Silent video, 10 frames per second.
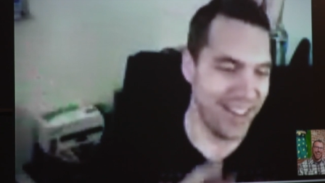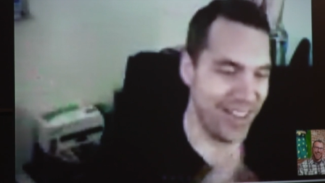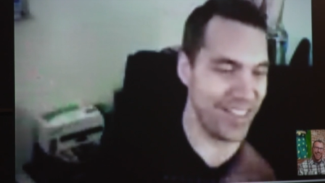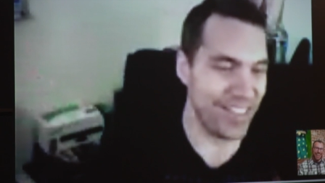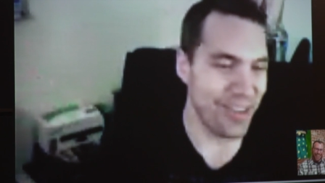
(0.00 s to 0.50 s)
know,
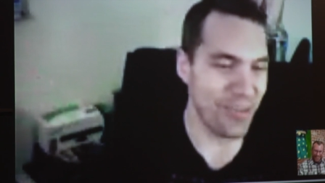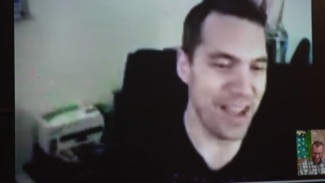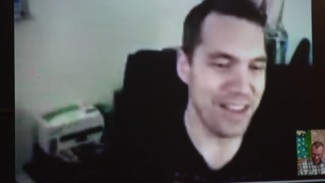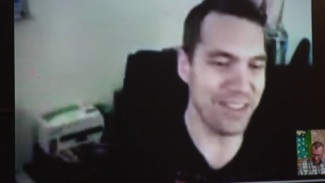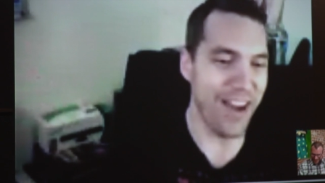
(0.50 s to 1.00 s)
it's the
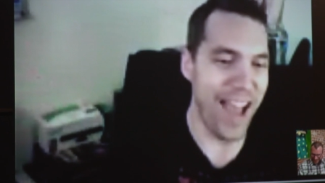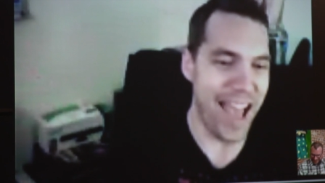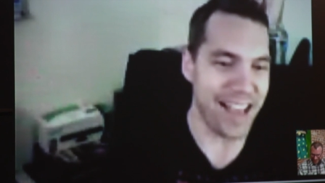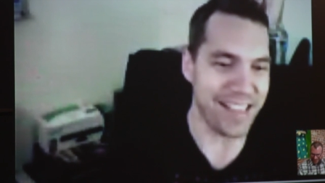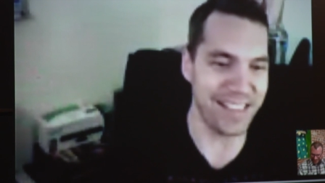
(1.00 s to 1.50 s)
red
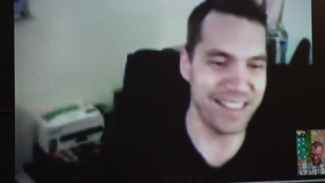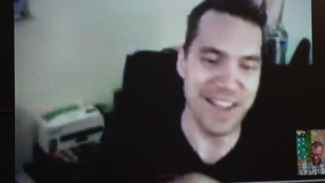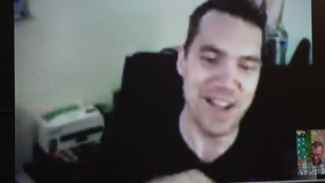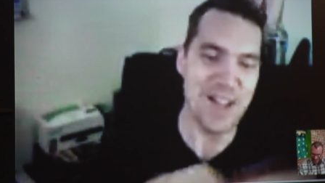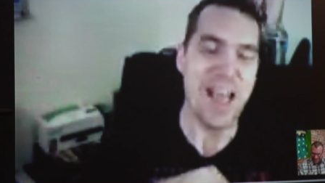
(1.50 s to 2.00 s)
grass. And,
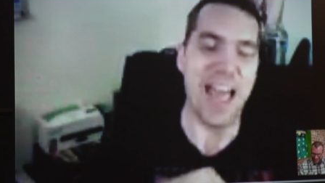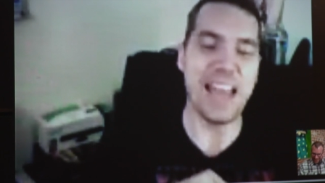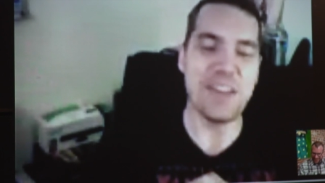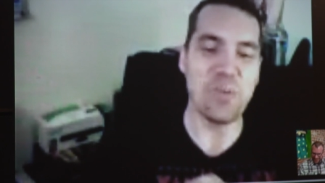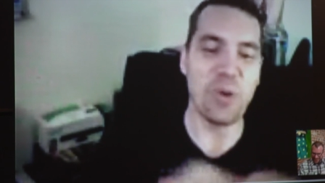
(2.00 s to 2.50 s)
and